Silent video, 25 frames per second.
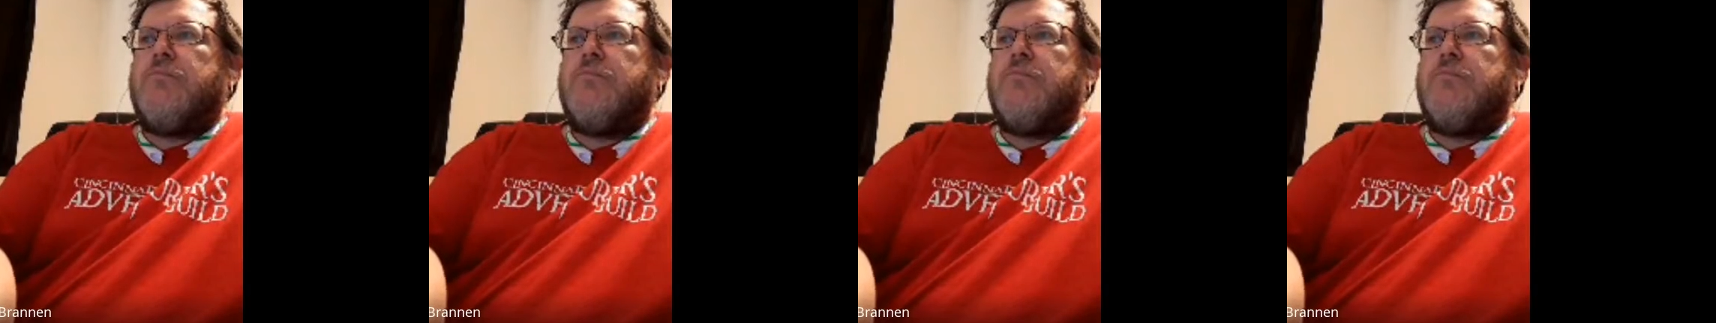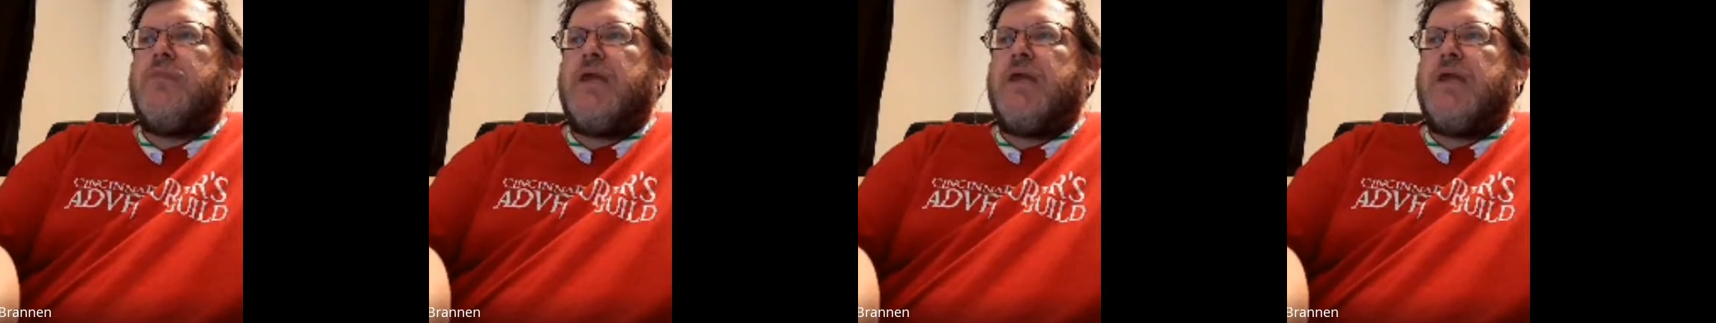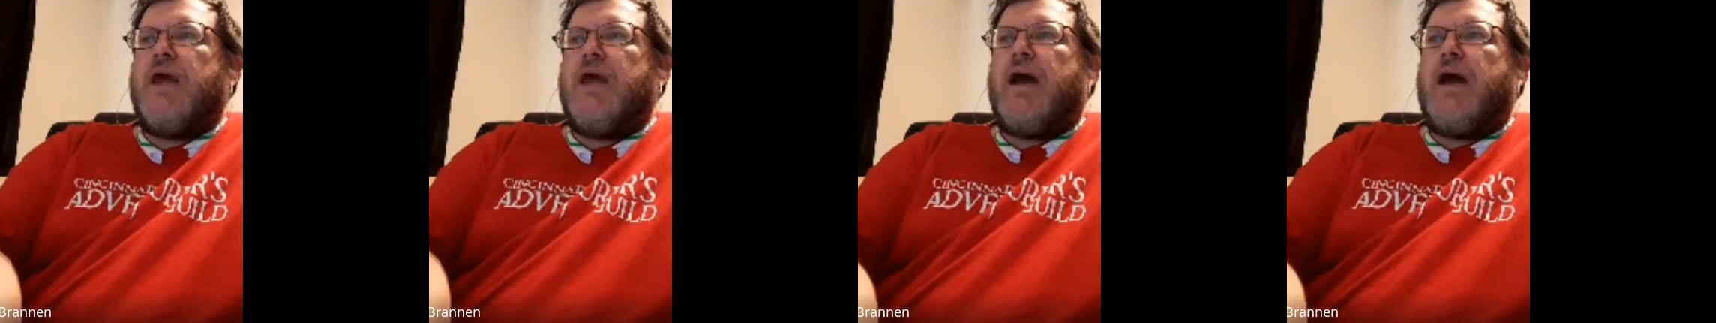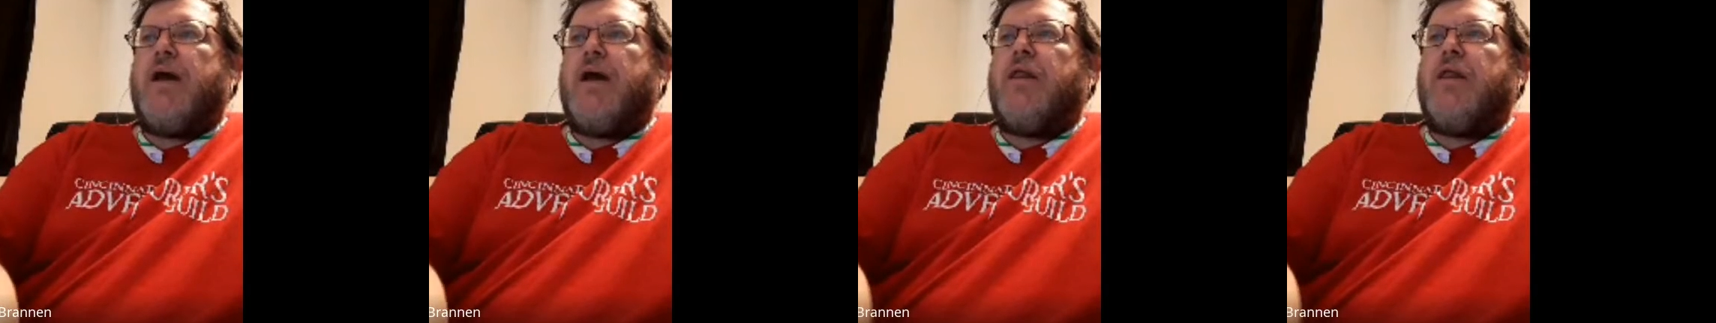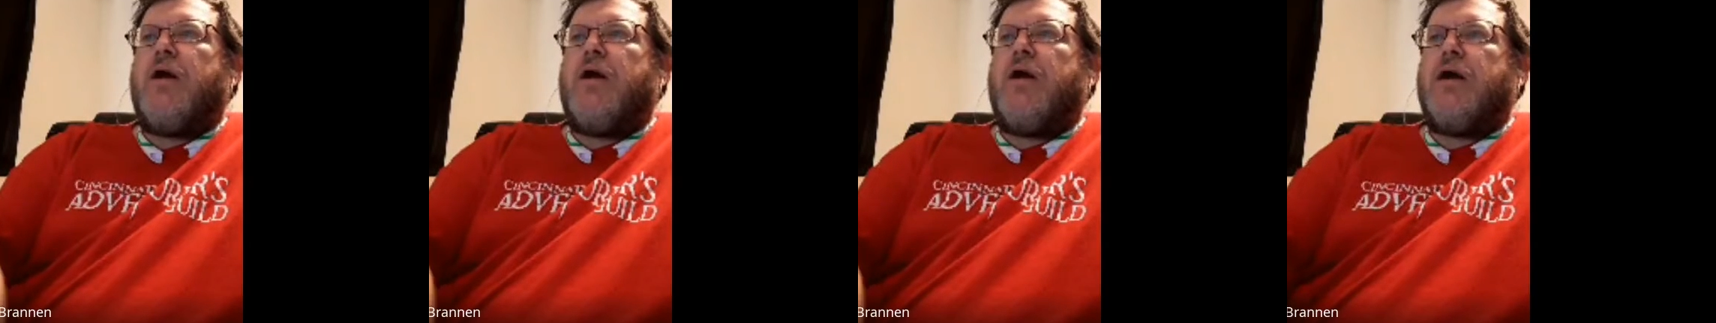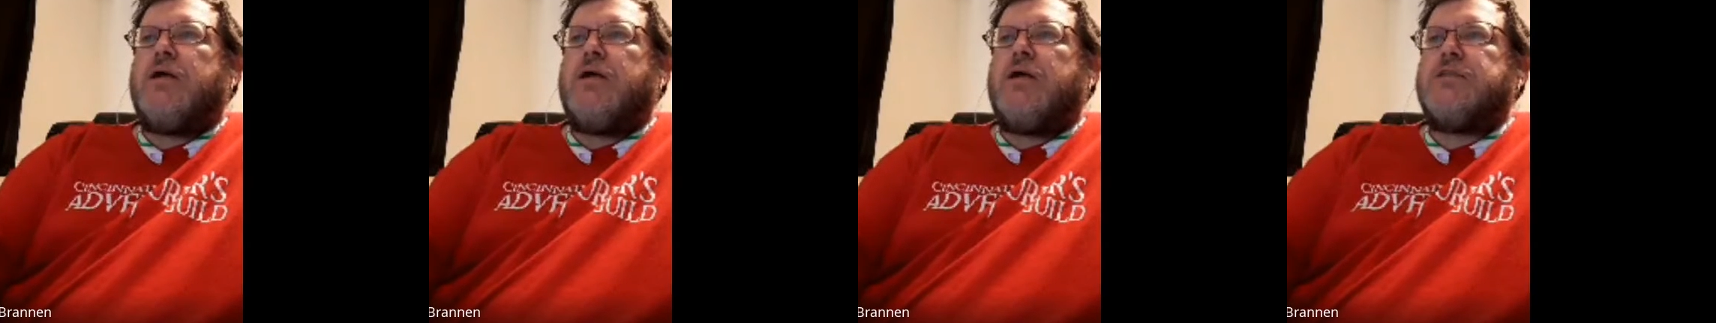the
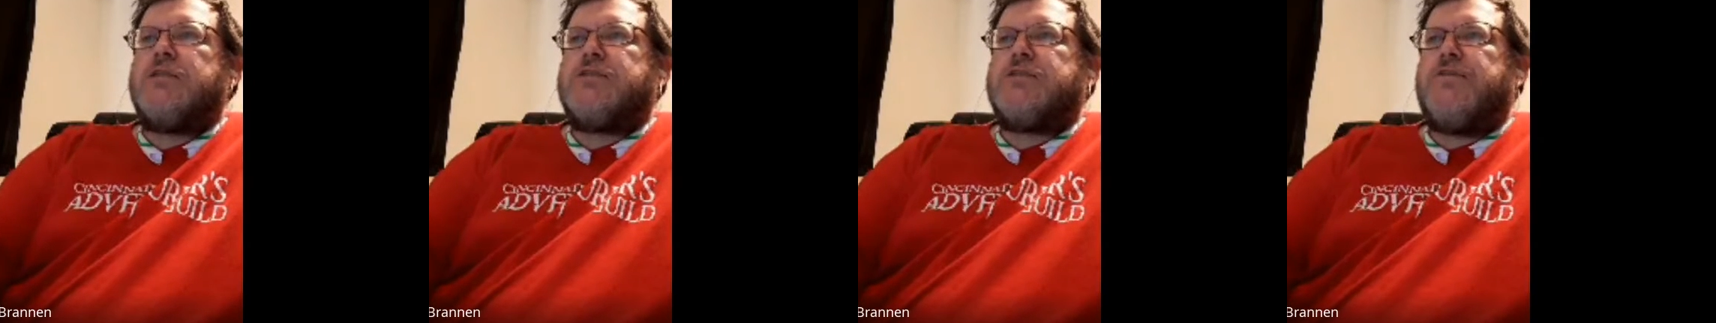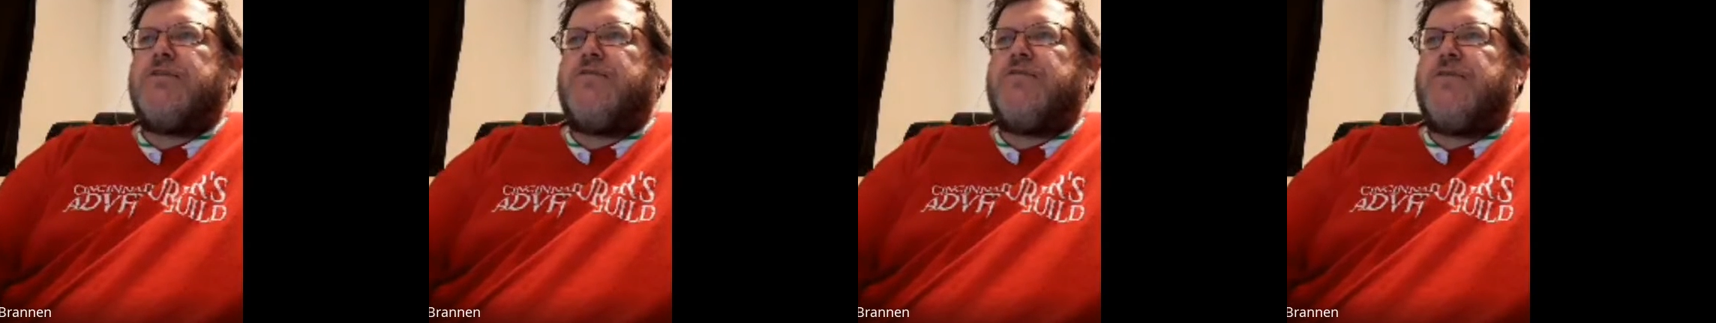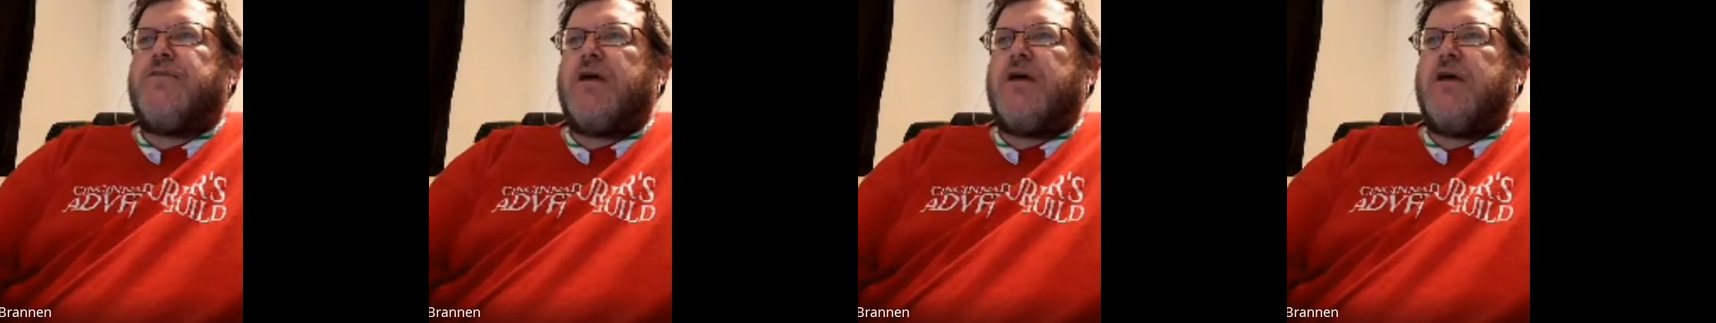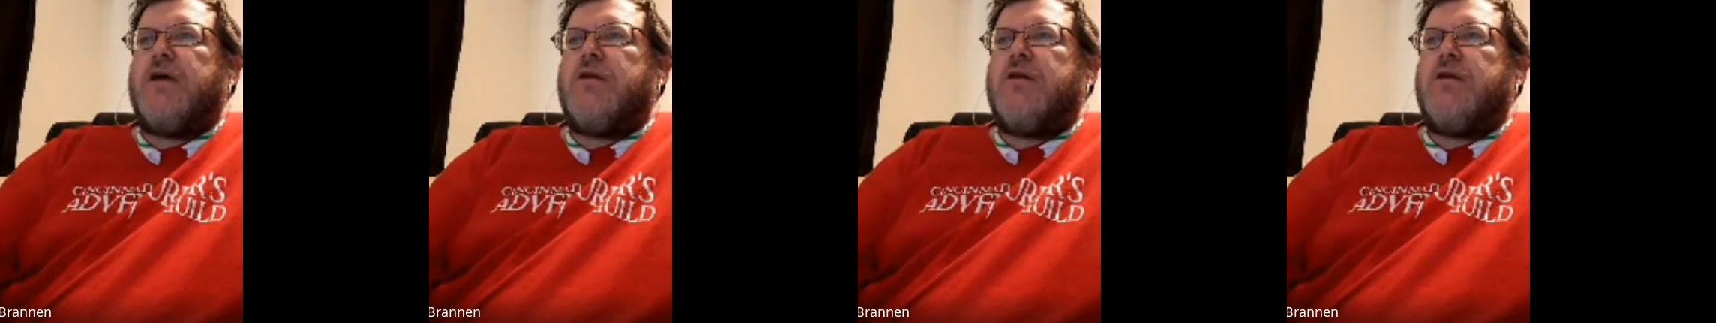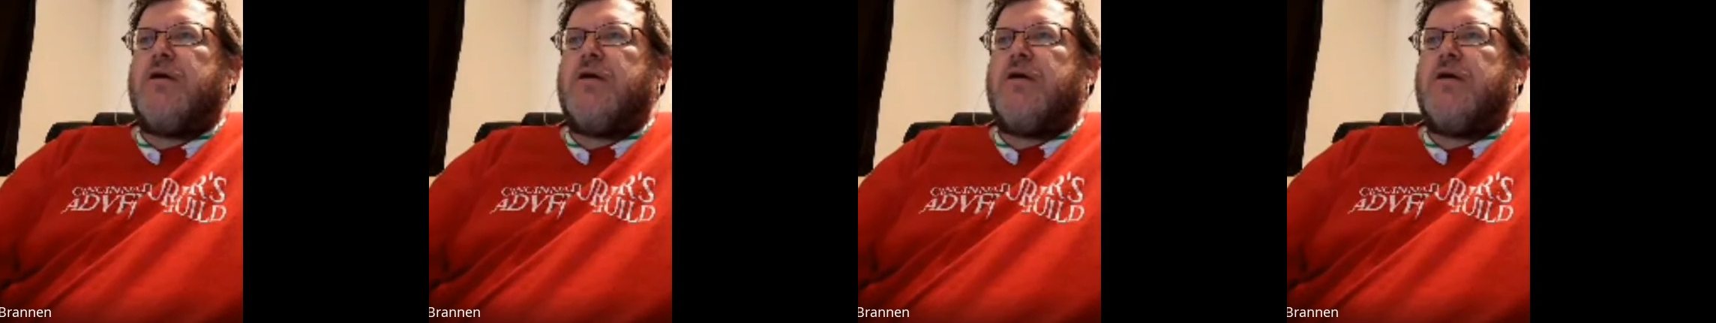Allies fight